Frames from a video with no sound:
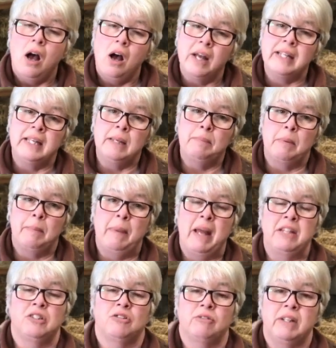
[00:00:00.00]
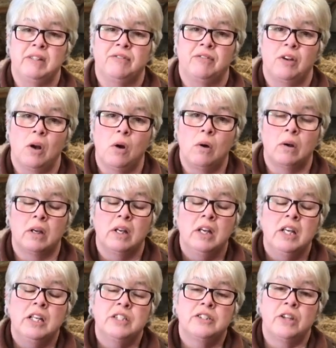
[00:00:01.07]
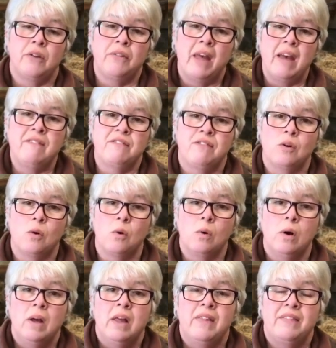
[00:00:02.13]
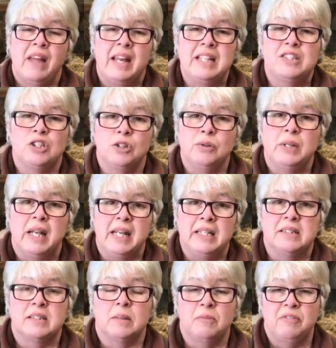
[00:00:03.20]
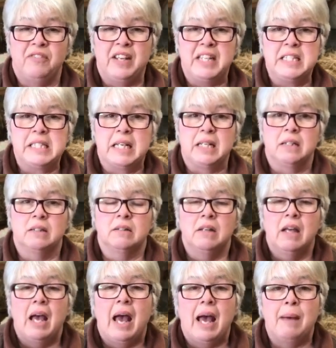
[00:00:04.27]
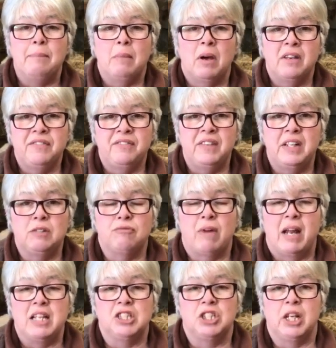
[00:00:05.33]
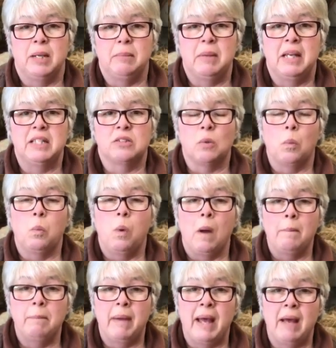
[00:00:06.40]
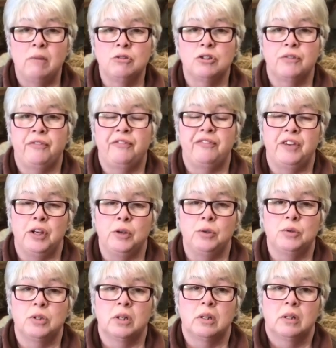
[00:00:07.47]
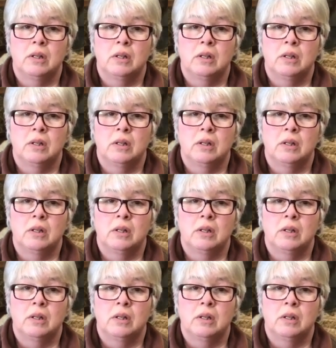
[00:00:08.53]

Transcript: I keep a pedigree flock, so therefore they do need some feeding. And my feed regime is 1 pound of food